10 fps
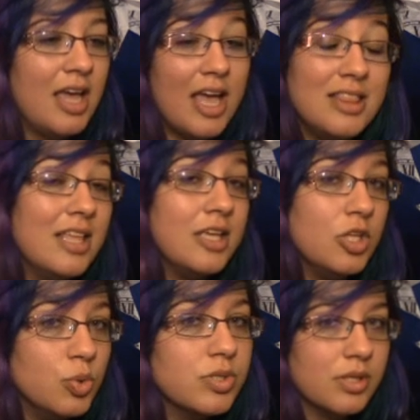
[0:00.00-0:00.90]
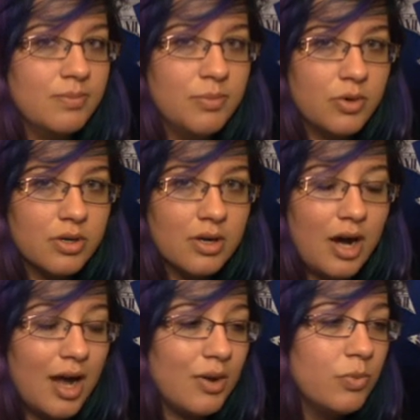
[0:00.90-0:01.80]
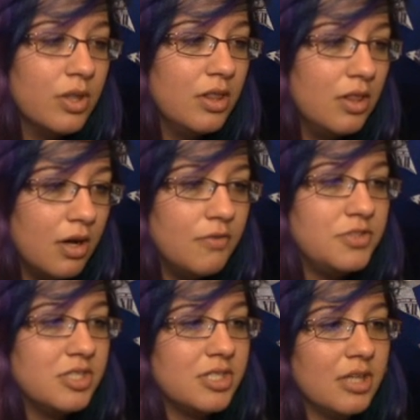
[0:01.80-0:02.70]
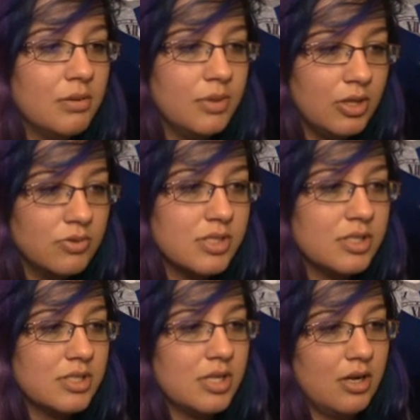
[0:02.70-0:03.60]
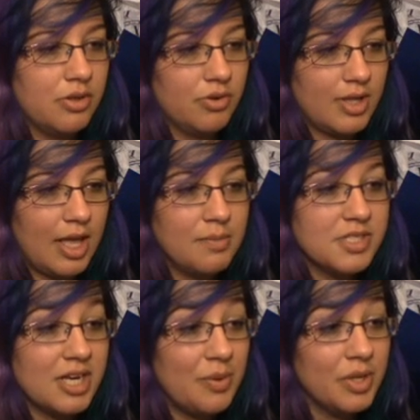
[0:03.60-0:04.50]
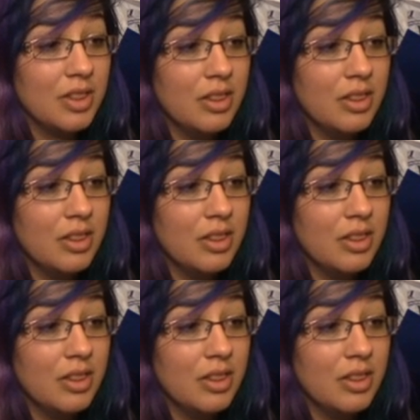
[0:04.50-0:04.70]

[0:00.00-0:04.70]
and they use it more. I would love to see them use this in other games, and I would